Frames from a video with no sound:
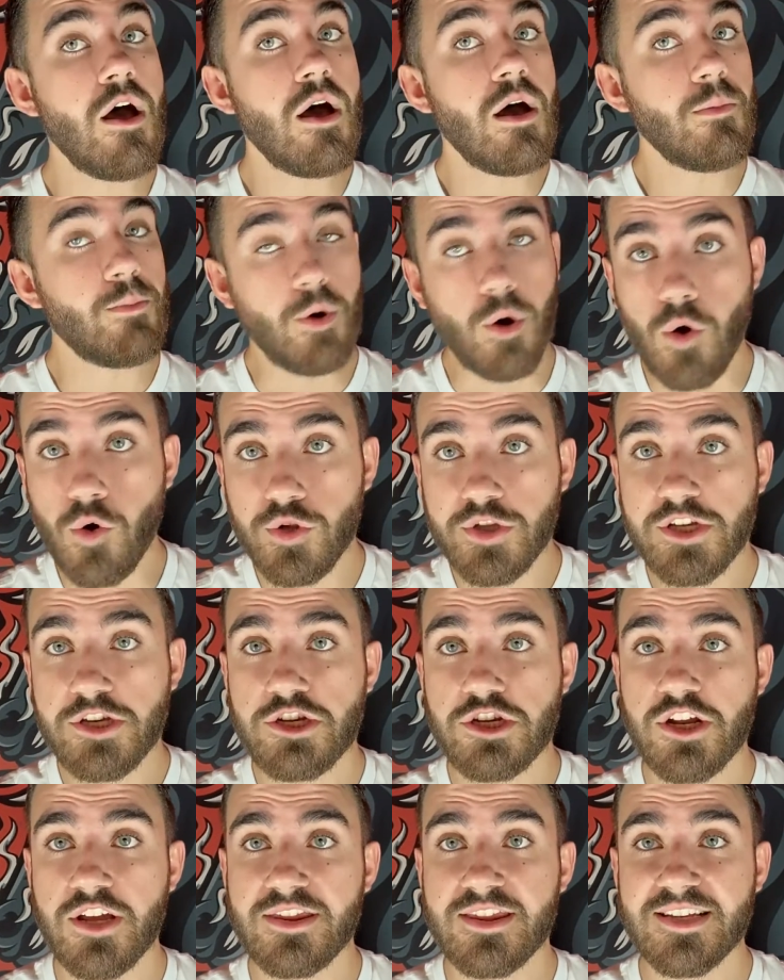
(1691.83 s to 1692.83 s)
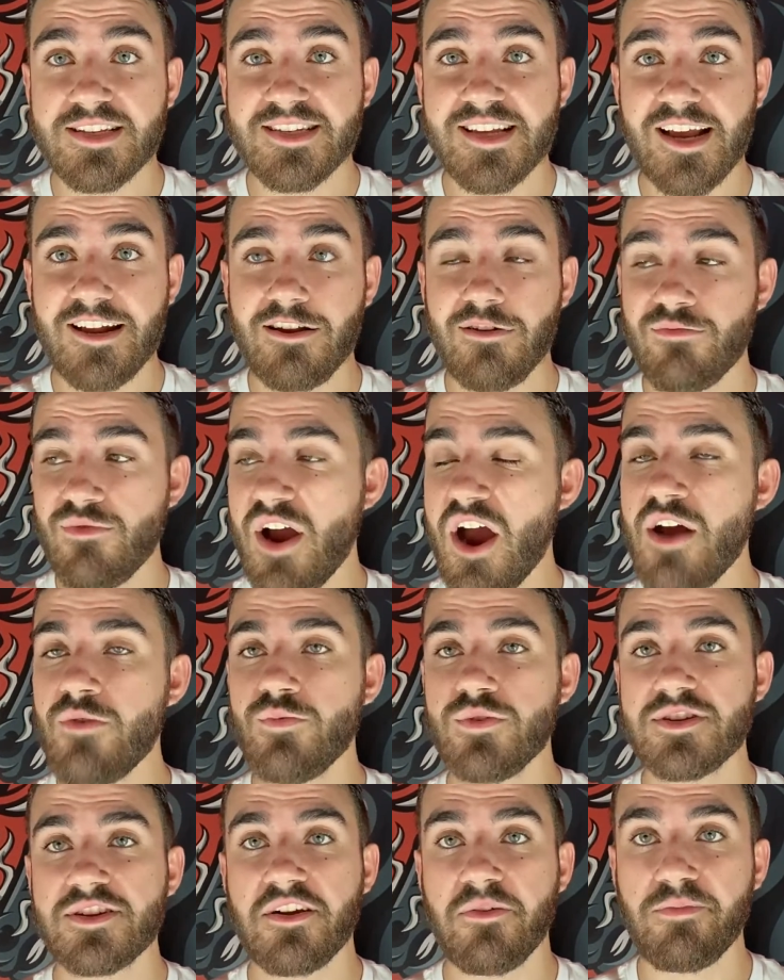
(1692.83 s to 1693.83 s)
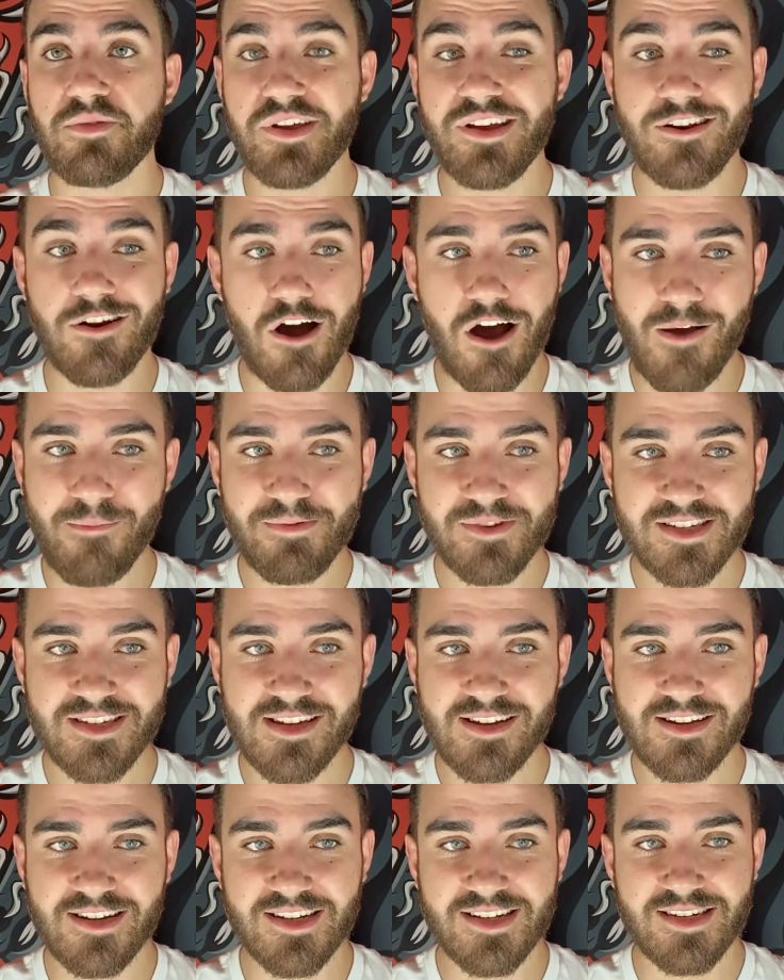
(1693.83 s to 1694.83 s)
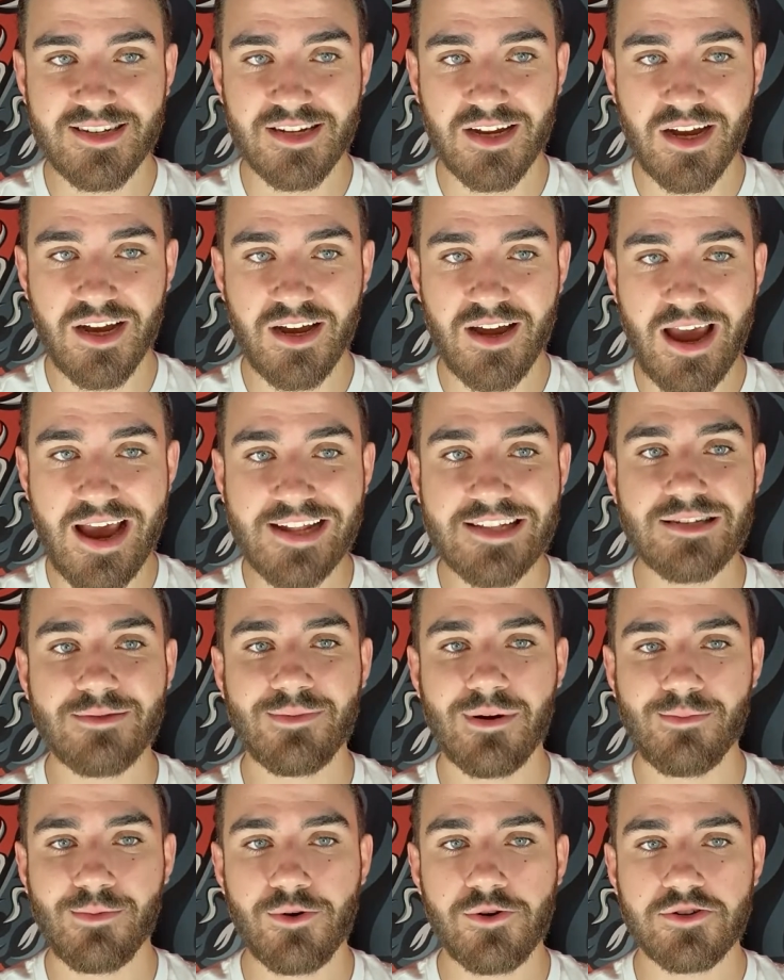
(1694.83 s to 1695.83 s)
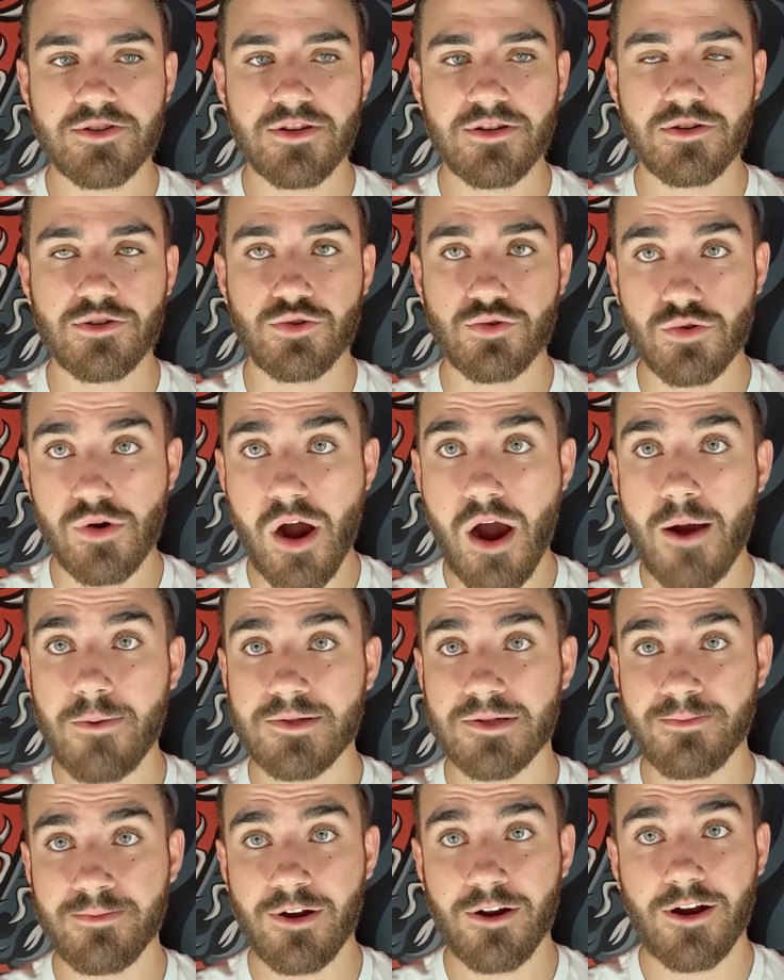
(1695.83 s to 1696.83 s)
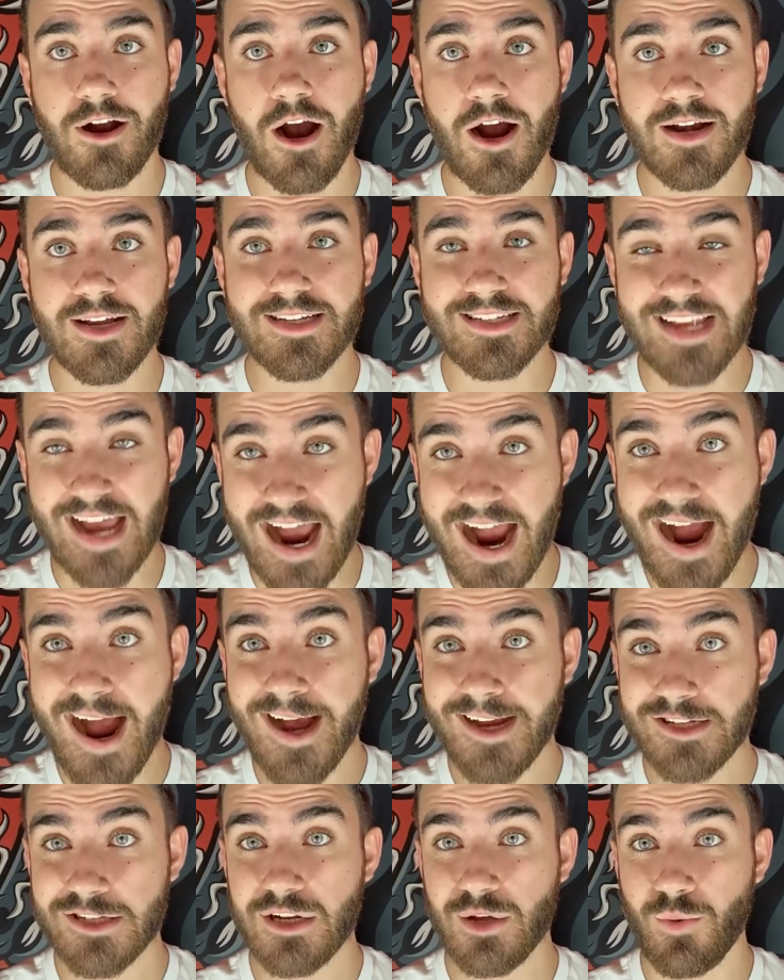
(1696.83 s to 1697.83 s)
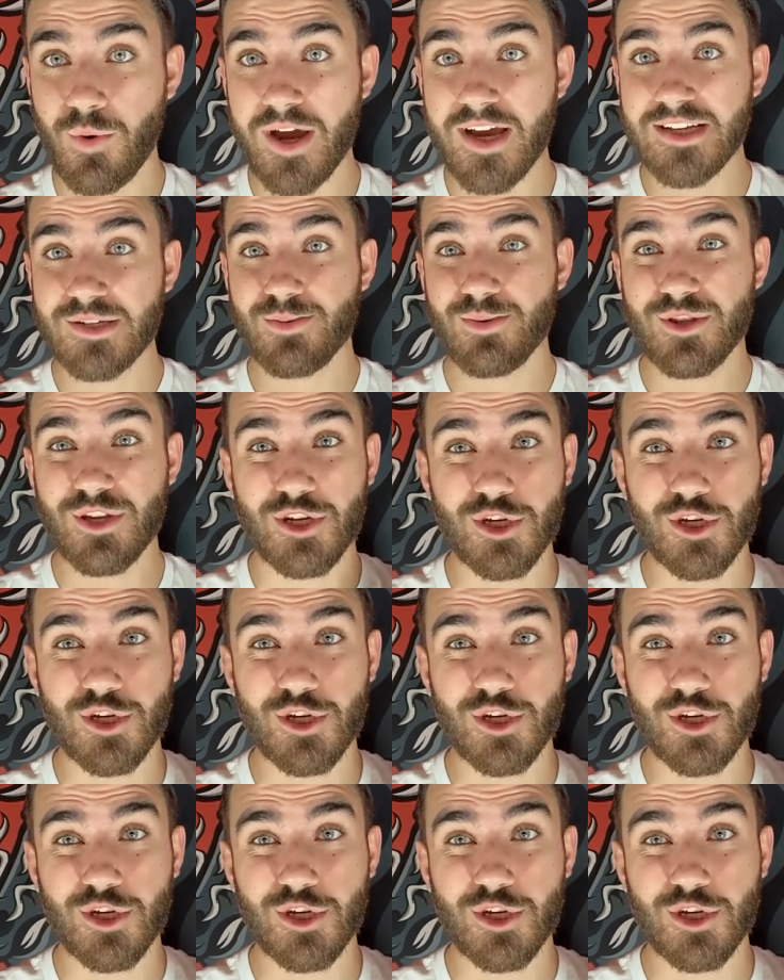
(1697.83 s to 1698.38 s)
But holy shit, the second round was complete opposite because Edson Barboza dropped Amirkhani's ass twice with a